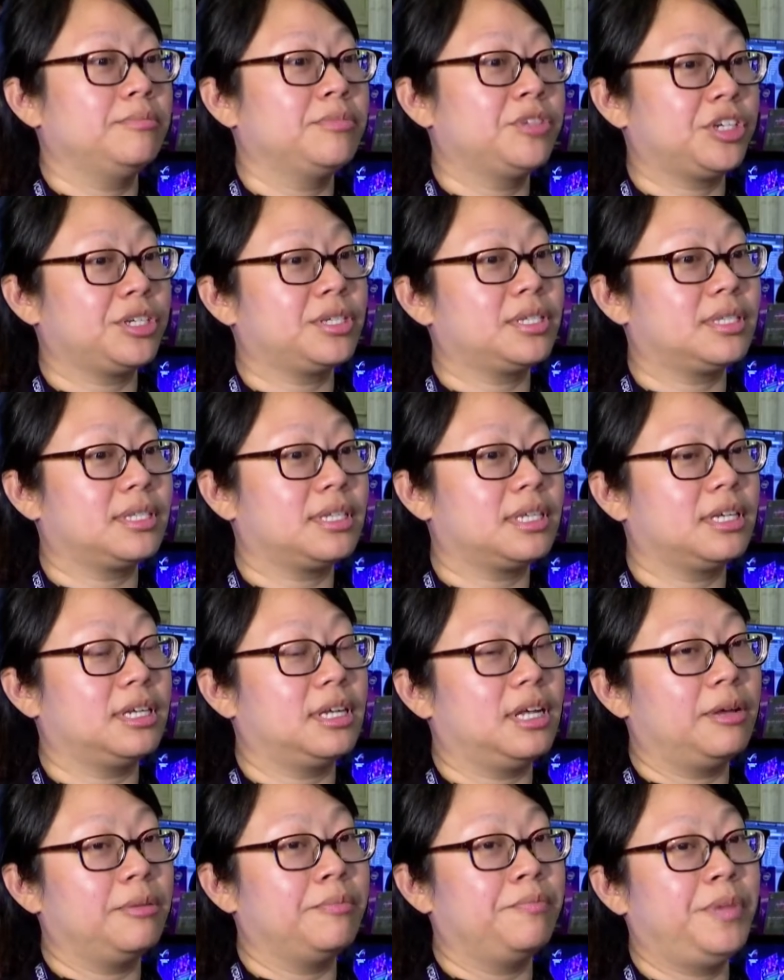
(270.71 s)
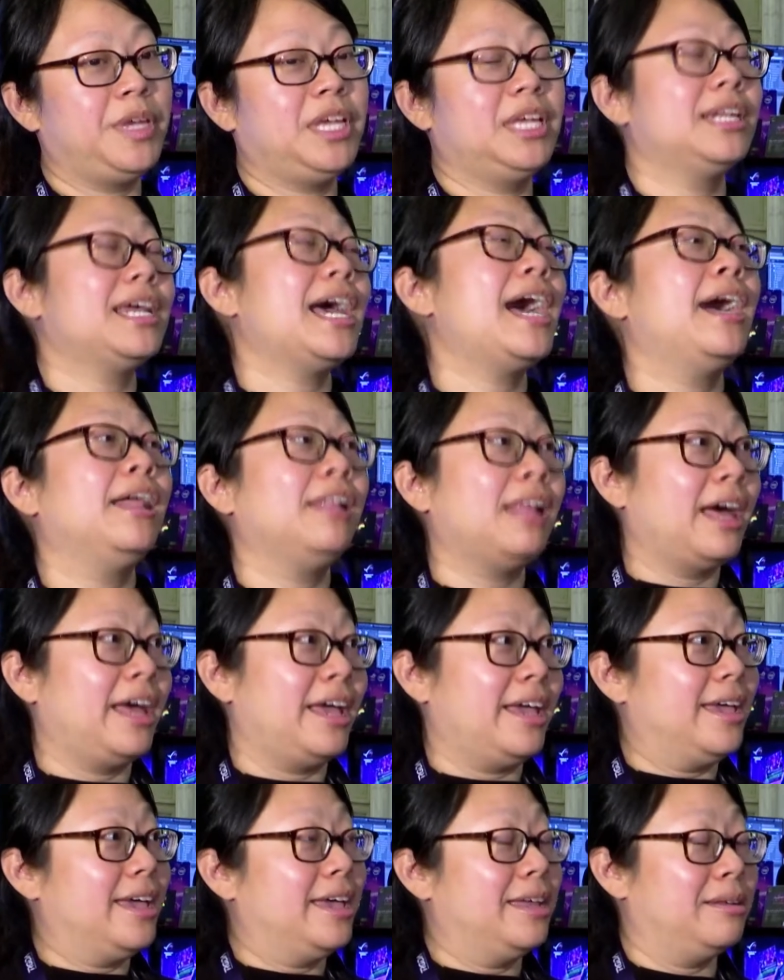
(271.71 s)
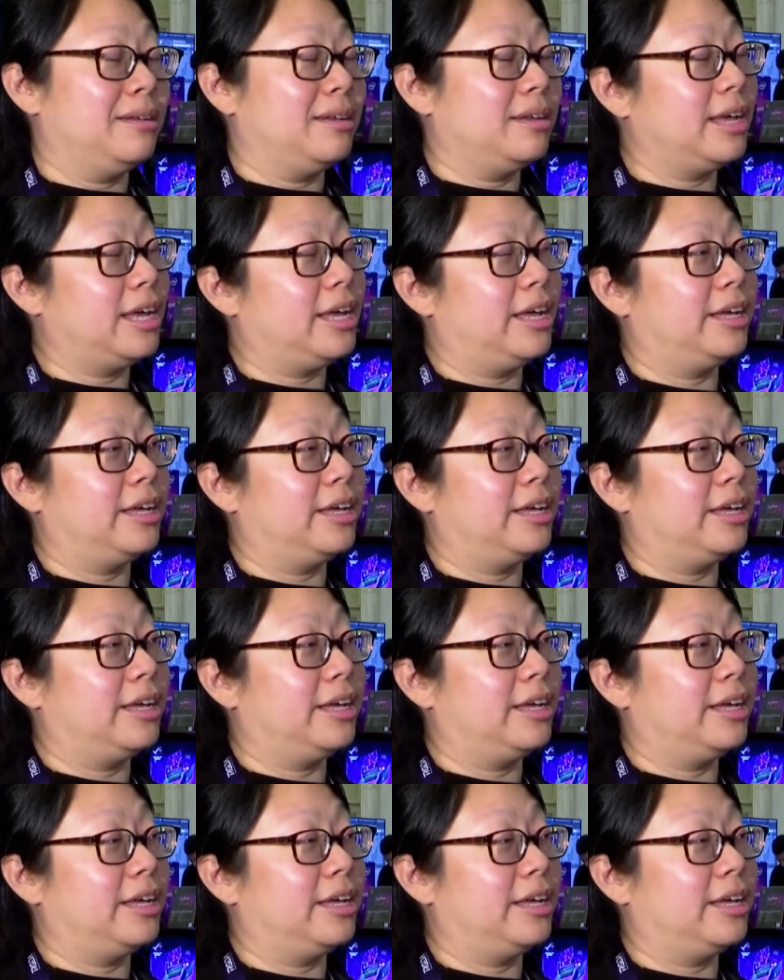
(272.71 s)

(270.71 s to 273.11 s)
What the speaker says: just be an ally and